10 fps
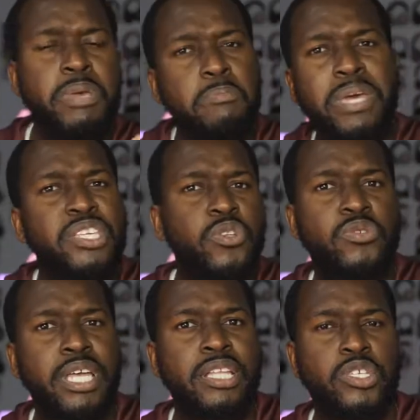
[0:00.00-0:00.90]
To me, it makes
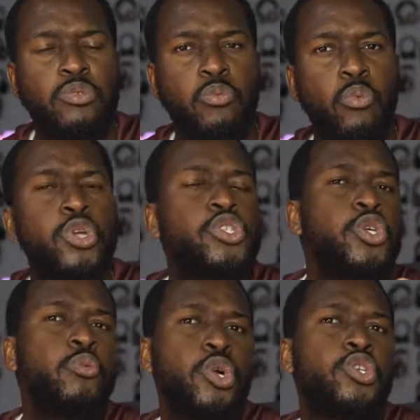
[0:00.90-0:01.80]
no sense. What
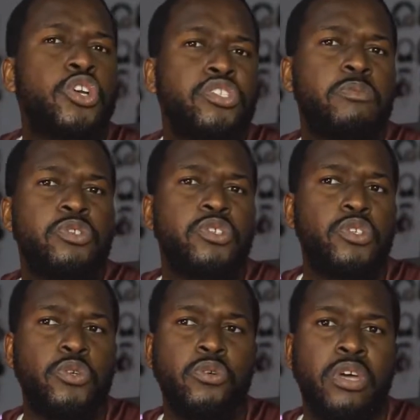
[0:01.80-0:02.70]
do you want your consumers
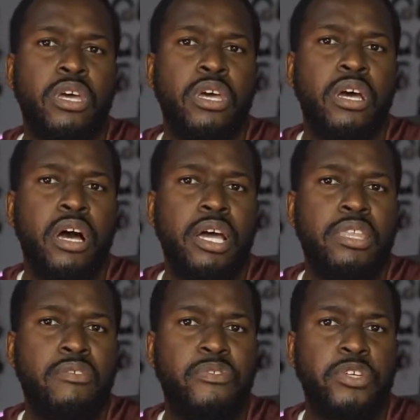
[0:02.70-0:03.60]
to do
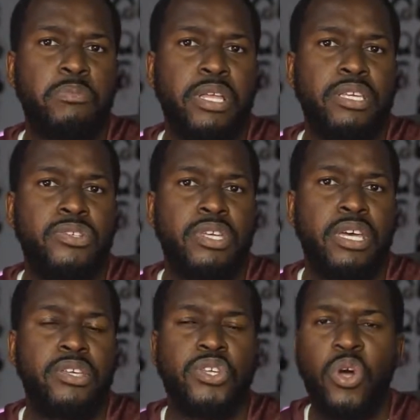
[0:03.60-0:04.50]
uh, in the first place?
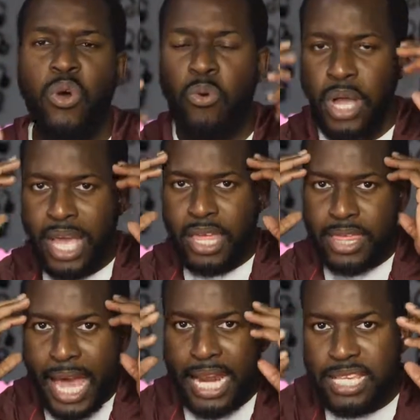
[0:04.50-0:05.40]
So
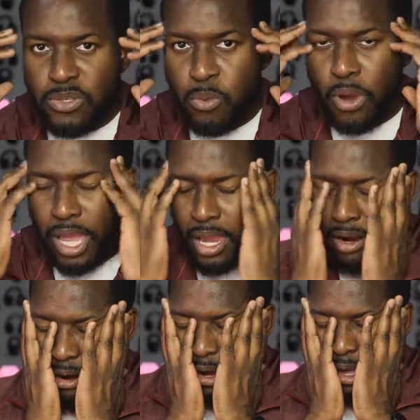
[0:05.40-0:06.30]
that is
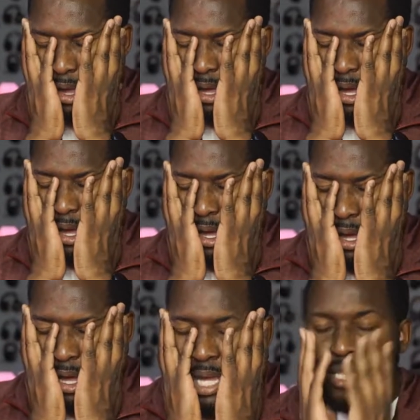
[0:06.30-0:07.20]
where
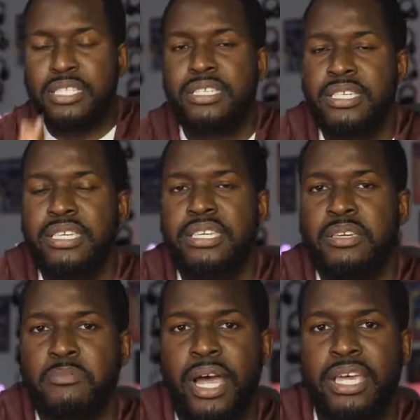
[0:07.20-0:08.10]
I see
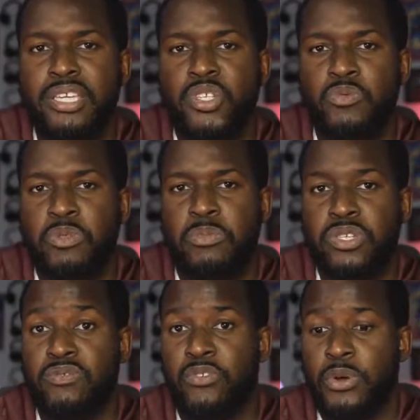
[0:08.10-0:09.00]
my issues with the
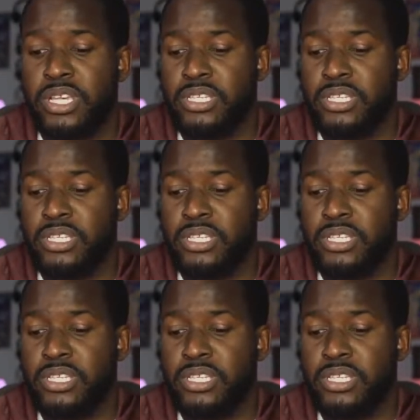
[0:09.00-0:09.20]
Pixel four